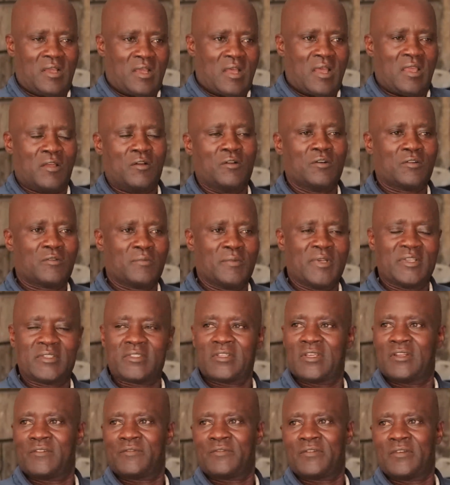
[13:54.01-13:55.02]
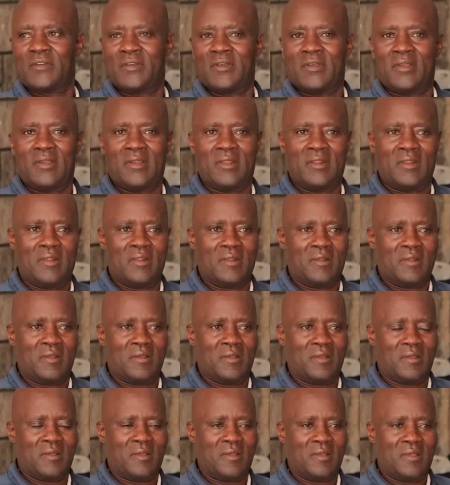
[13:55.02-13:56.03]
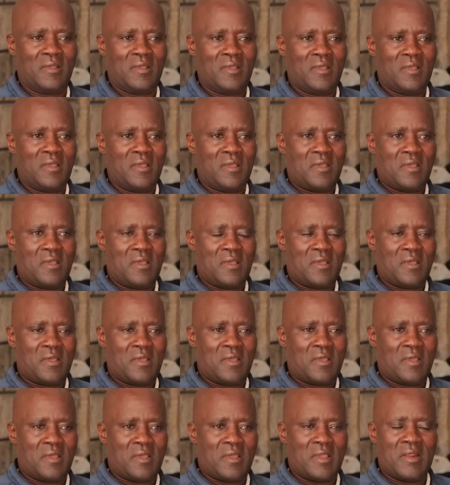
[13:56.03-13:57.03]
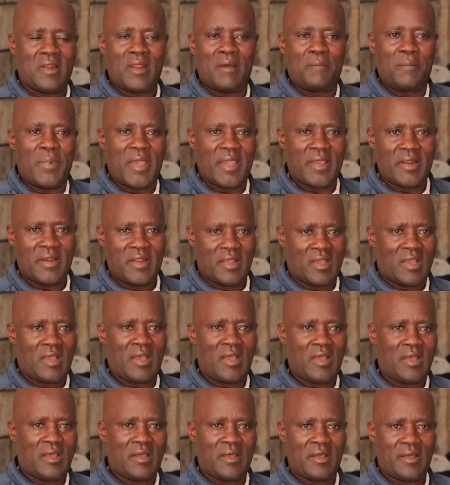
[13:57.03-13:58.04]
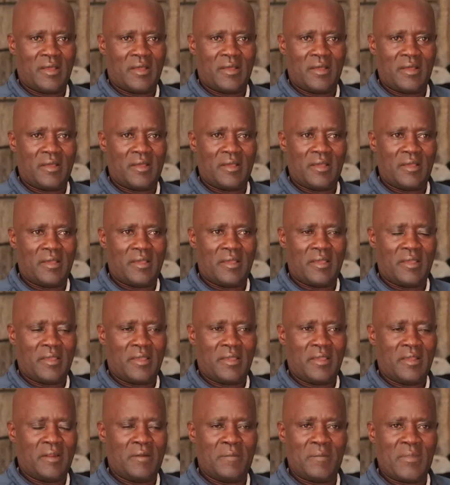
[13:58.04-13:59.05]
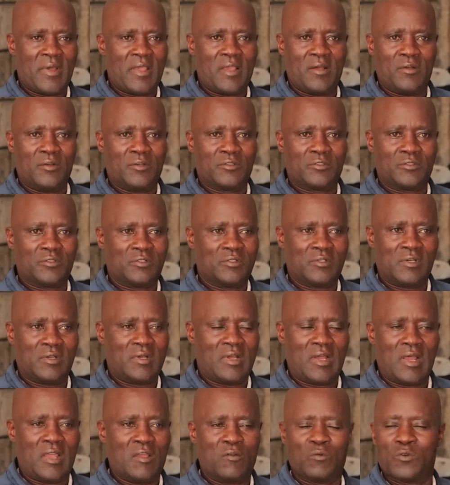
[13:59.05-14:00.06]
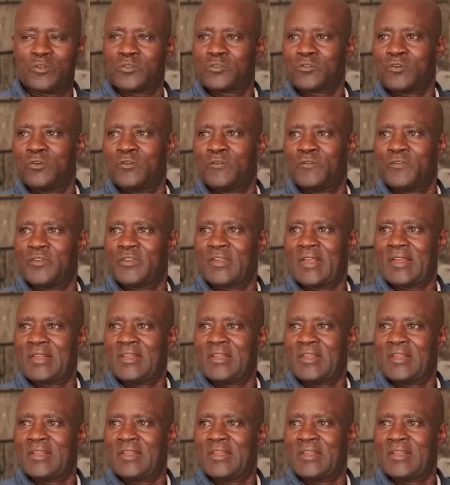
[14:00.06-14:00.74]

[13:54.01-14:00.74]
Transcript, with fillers: I got myself in a bed in my house, so I was confused.